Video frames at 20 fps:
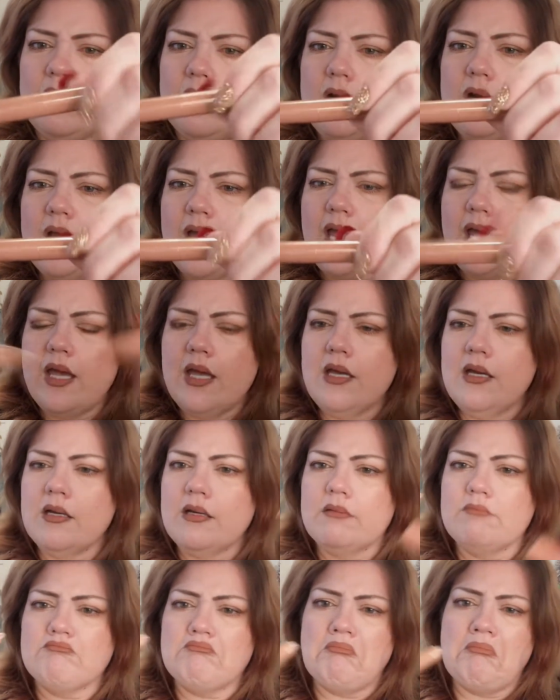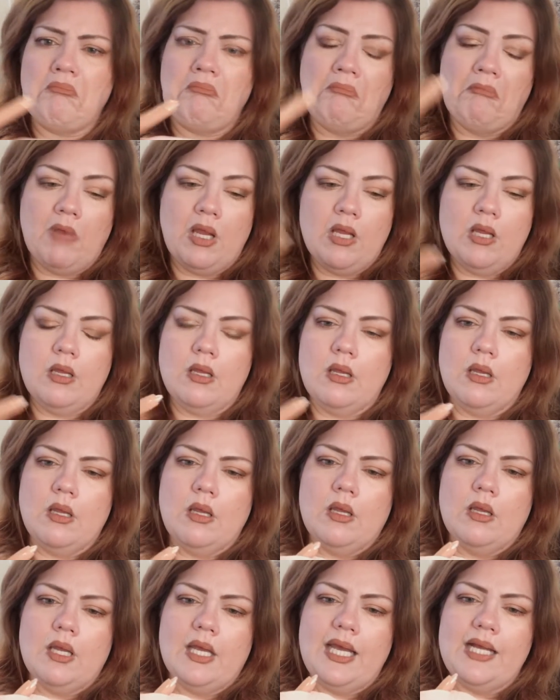Okay.
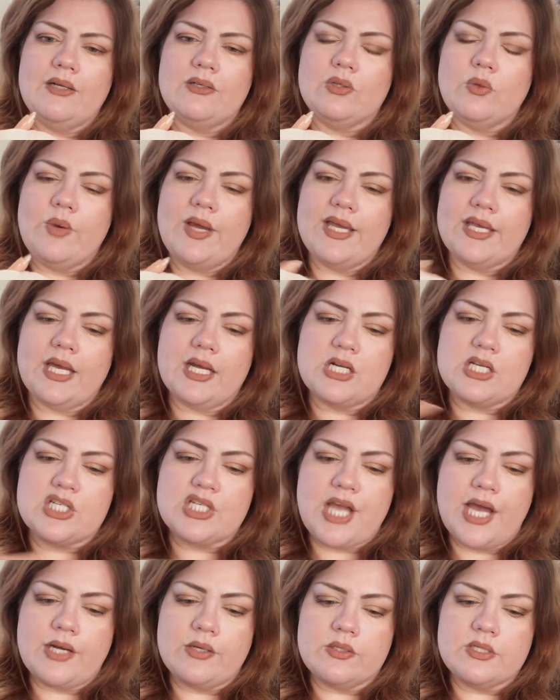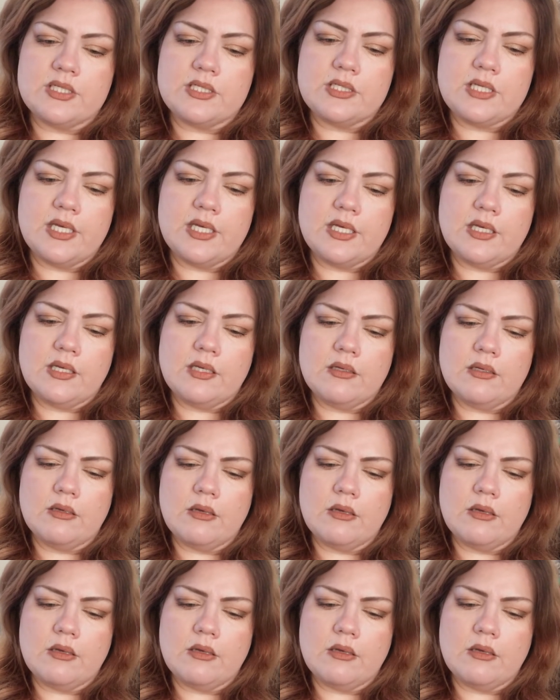I don't know why I got a shadow stick.